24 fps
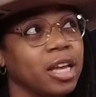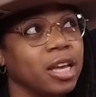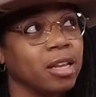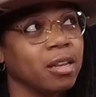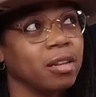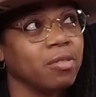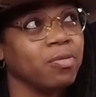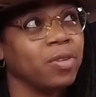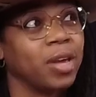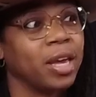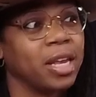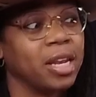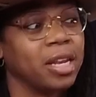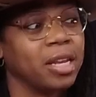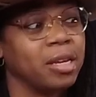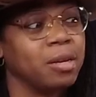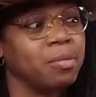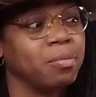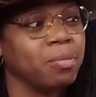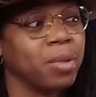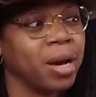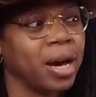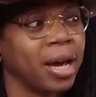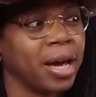
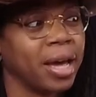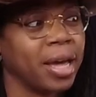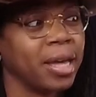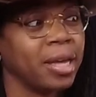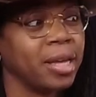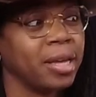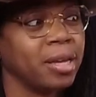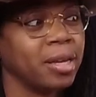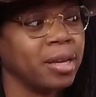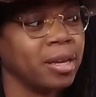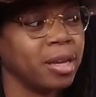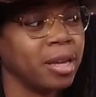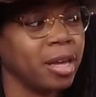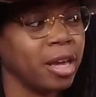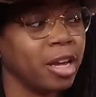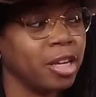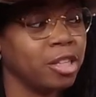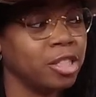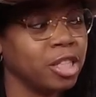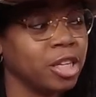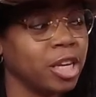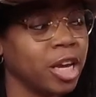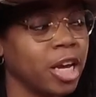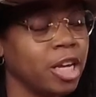elevated my
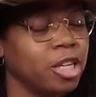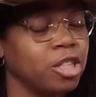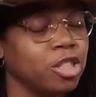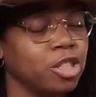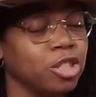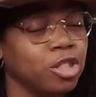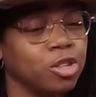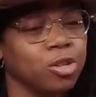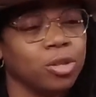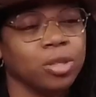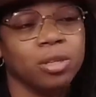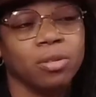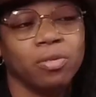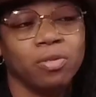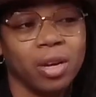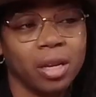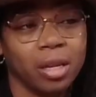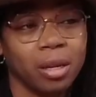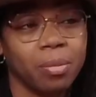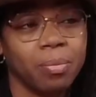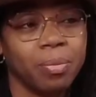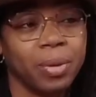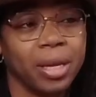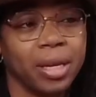education on
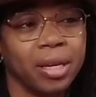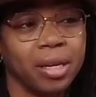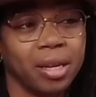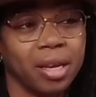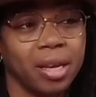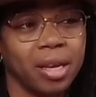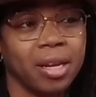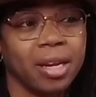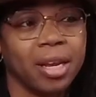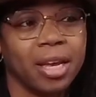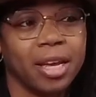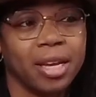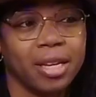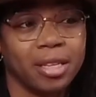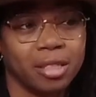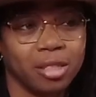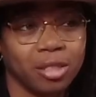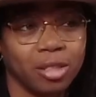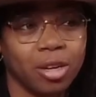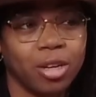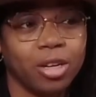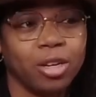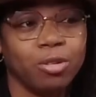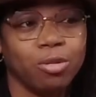development, and I
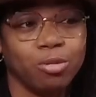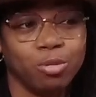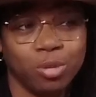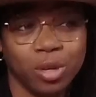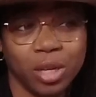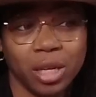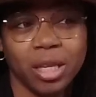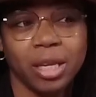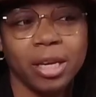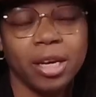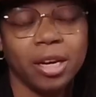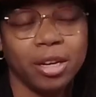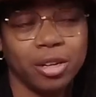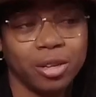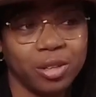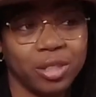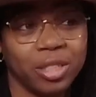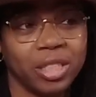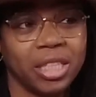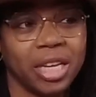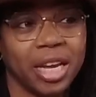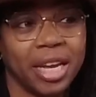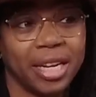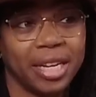started really
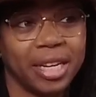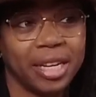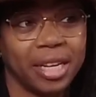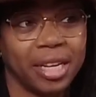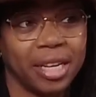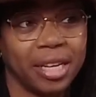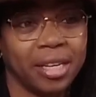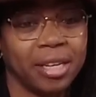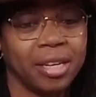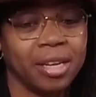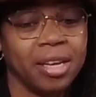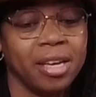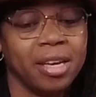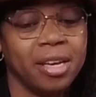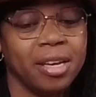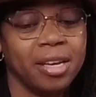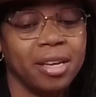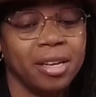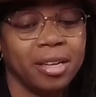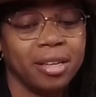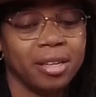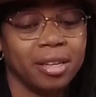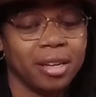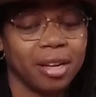understanding
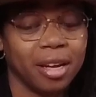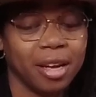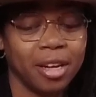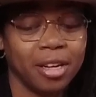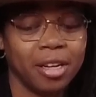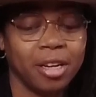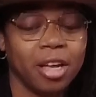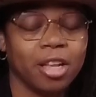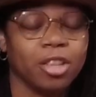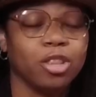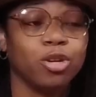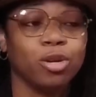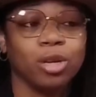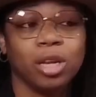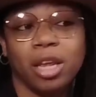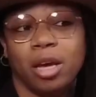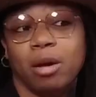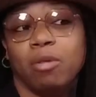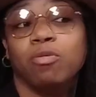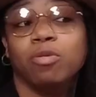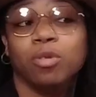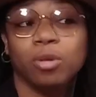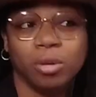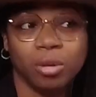another
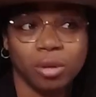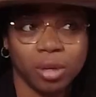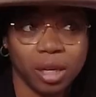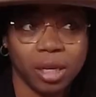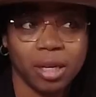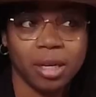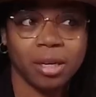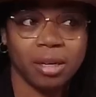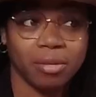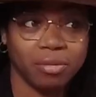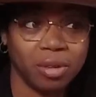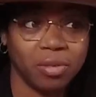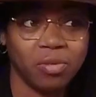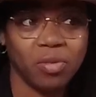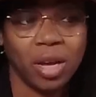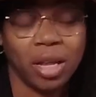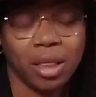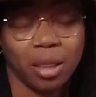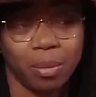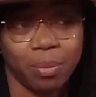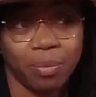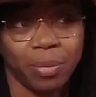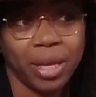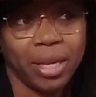level of
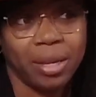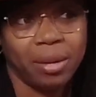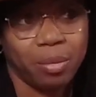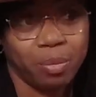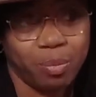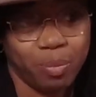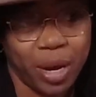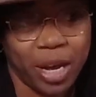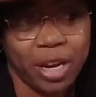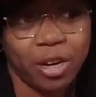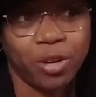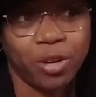development by